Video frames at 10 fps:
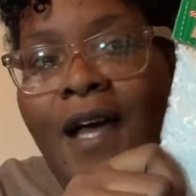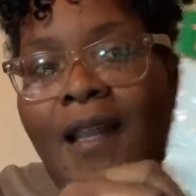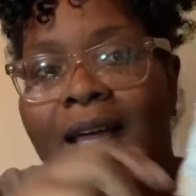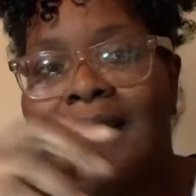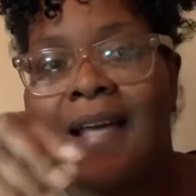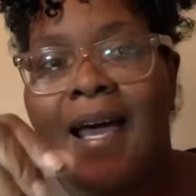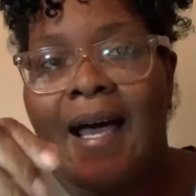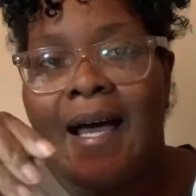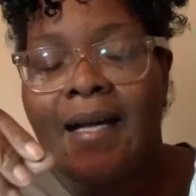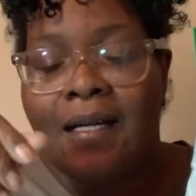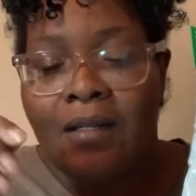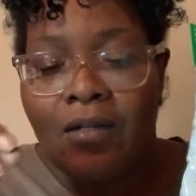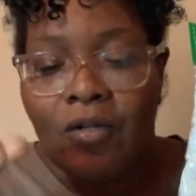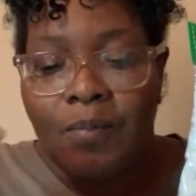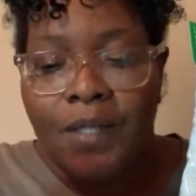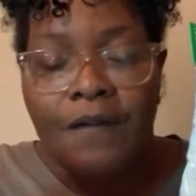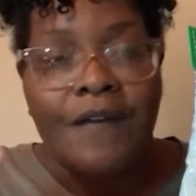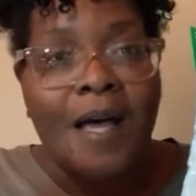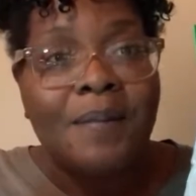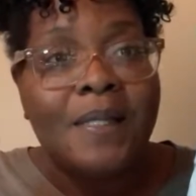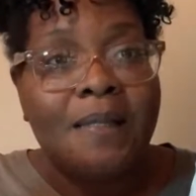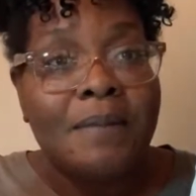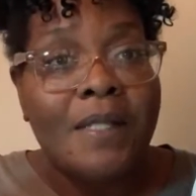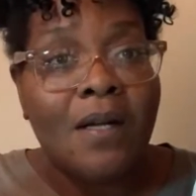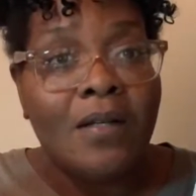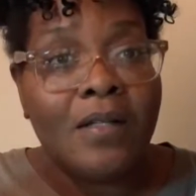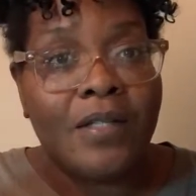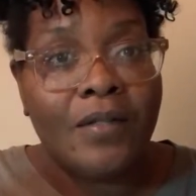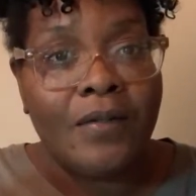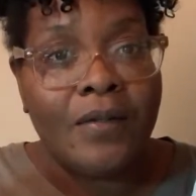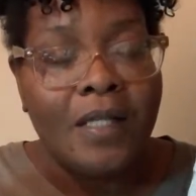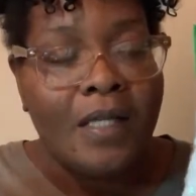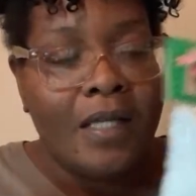I like to add a little bit of Epsom salt too